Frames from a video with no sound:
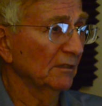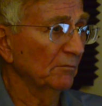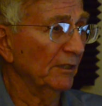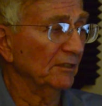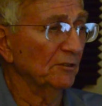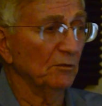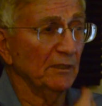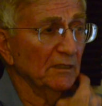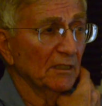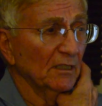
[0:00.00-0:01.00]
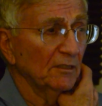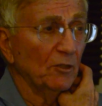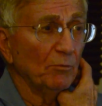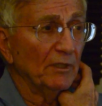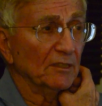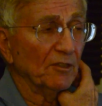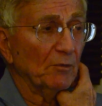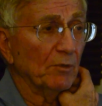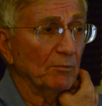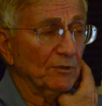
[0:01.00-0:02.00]
We could do it. No military
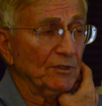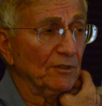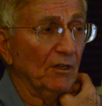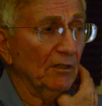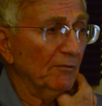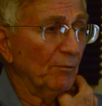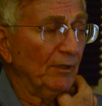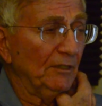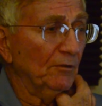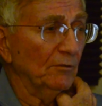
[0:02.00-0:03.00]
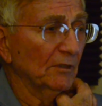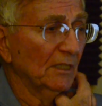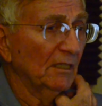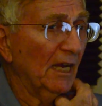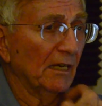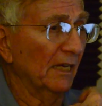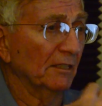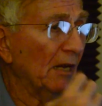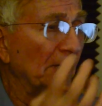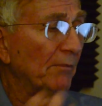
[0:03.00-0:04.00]
purpose at all. Everybody knew.
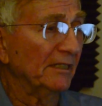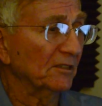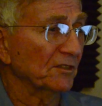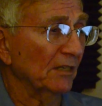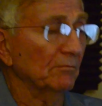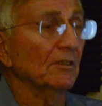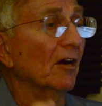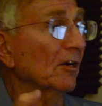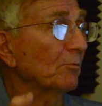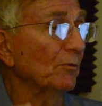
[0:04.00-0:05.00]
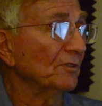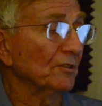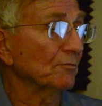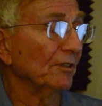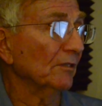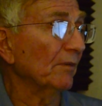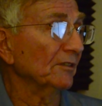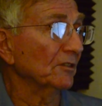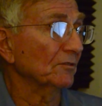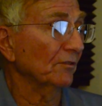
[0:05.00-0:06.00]
I'd make the same. Gar Opowitz has written about
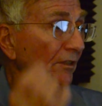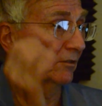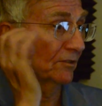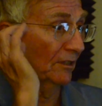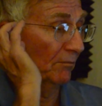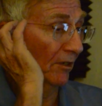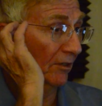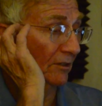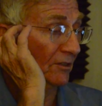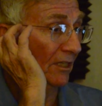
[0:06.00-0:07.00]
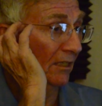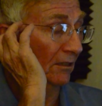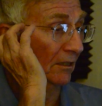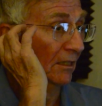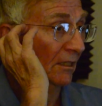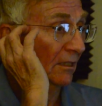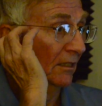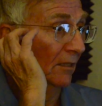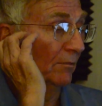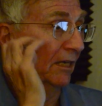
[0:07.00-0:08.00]
this for years, the American scholar,
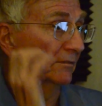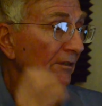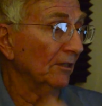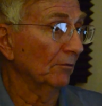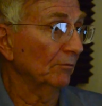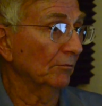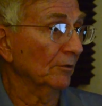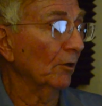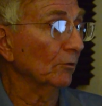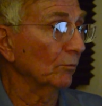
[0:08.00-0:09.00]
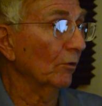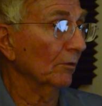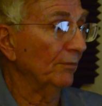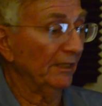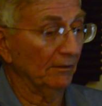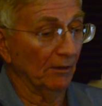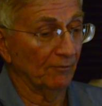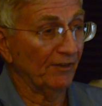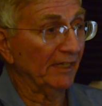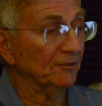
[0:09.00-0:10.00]
about Cold War being a
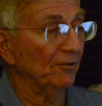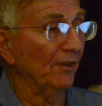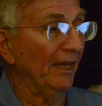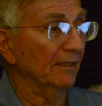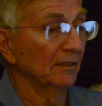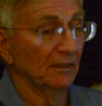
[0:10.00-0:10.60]
factor in that.